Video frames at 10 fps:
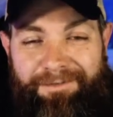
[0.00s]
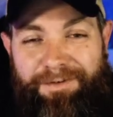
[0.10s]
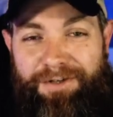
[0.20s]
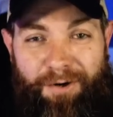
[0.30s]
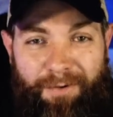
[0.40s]
if
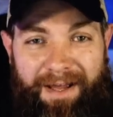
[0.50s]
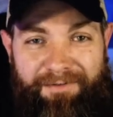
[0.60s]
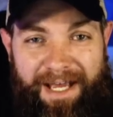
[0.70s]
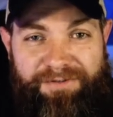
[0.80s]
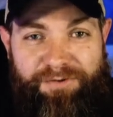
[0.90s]
you don't have
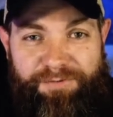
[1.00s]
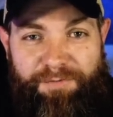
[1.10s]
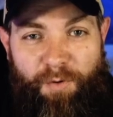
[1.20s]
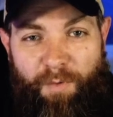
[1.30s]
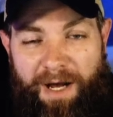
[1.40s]
astrals
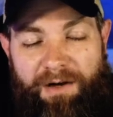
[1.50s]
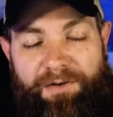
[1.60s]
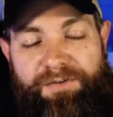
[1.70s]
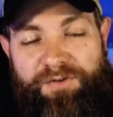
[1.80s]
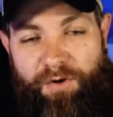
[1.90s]
for a
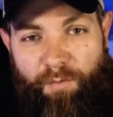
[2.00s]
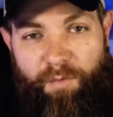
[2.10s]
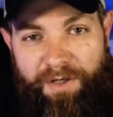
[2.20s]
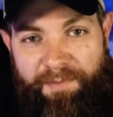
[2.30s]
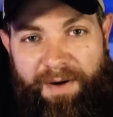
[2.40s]
while, don't
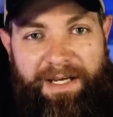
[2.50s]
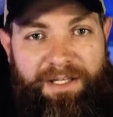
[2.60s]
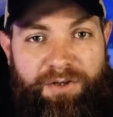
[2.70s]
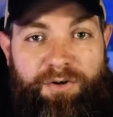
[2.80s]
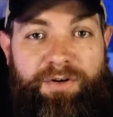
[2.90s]
worry about
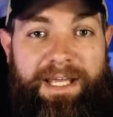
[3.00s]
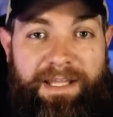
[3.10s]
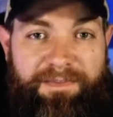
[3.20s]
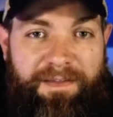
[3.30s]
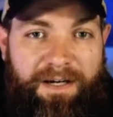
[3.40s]
it. You'll
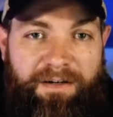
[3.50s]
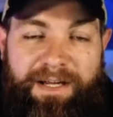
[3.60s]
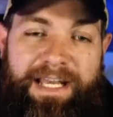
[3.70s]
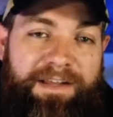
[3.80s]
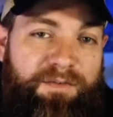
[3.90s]
get there.
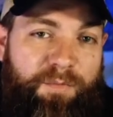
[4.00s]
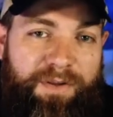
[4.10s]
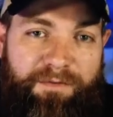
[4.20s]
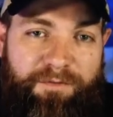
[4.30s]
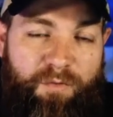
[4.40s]
And even
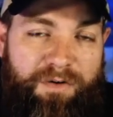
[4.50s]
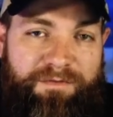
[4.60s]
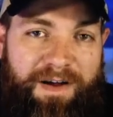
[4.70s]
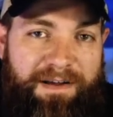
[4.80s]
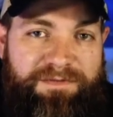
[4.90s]
with the 4
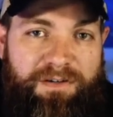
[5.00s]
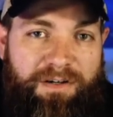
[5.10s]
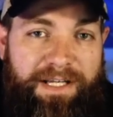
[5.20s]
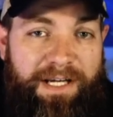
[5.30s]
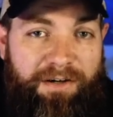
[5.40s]
and 5
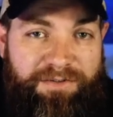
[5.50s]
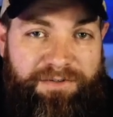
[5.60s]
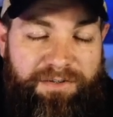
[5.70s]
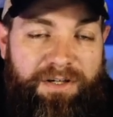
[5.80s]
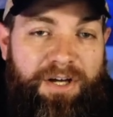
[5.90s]
star
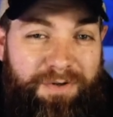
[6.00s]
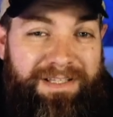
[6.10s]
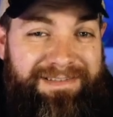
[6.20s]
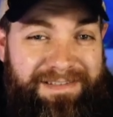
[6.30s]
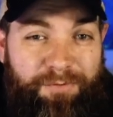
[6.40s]
character, you
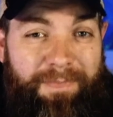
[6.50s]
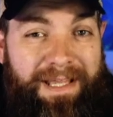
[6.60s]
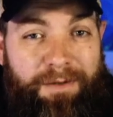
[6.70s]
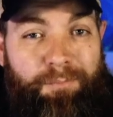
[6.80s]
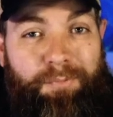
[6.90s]
can still
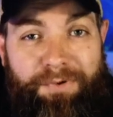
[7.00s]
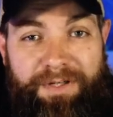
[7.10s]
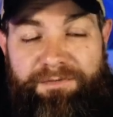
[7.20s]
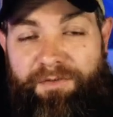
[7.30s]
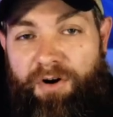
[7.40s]
make it
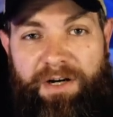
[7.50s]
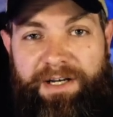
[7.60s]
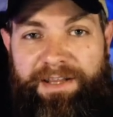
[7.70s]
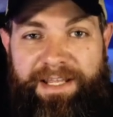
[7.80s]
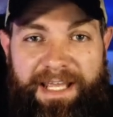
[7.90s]
pretty far
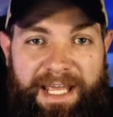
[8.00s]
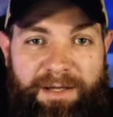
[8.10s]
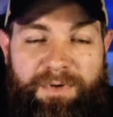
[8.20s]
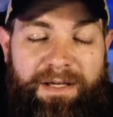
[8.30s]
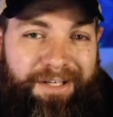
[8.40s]
into the
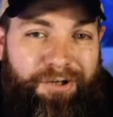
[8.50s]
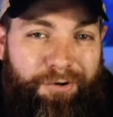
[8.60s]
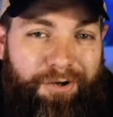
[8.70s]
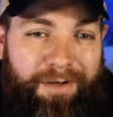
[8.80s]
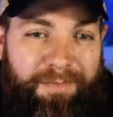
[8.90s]
game, and
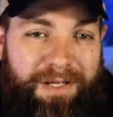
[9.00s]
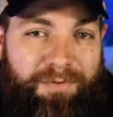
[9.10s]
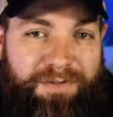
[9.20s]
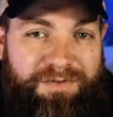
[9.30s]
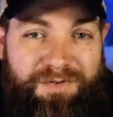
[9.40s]
you're going to be
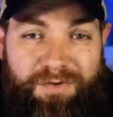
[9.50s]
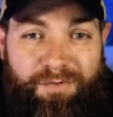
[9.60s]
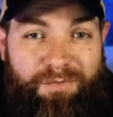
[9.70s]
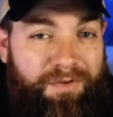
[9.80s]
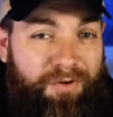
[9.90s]
able to
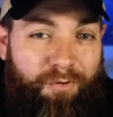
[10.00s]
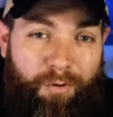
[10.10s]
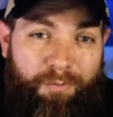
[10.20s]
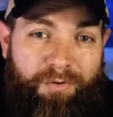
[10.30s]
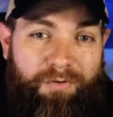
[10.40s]
do the
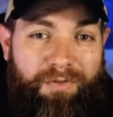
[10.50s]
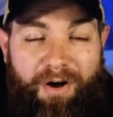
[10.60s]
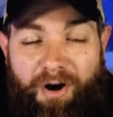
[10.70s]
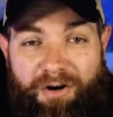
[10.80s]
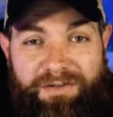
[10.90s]
normal,
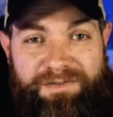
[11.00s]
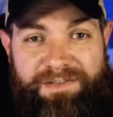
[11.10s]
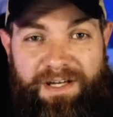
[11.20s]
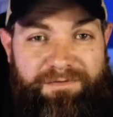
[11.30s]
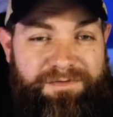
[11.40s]
the hard
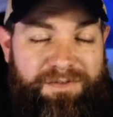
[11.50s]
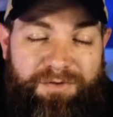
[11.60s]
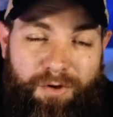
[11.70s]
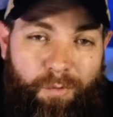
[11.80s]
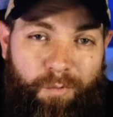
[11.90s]
stuff. So
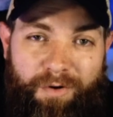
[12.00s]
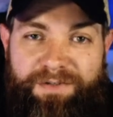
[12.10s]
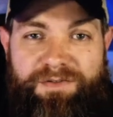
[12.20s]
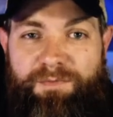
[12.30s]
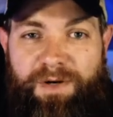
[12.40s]
don't
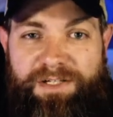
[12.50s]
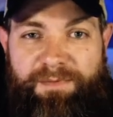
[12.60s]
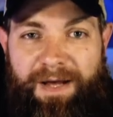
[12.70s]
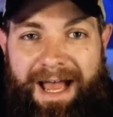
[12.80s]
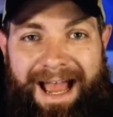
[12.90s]
worry too much
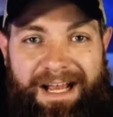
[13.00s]
about